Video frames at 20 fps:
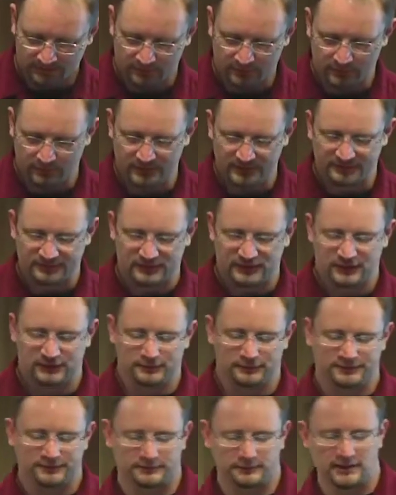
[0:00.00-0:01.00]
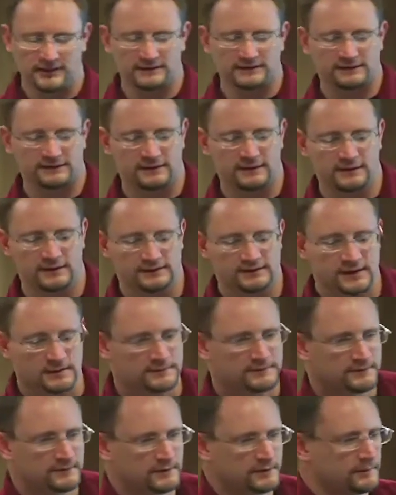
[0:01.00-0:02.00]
Total risk equals threats times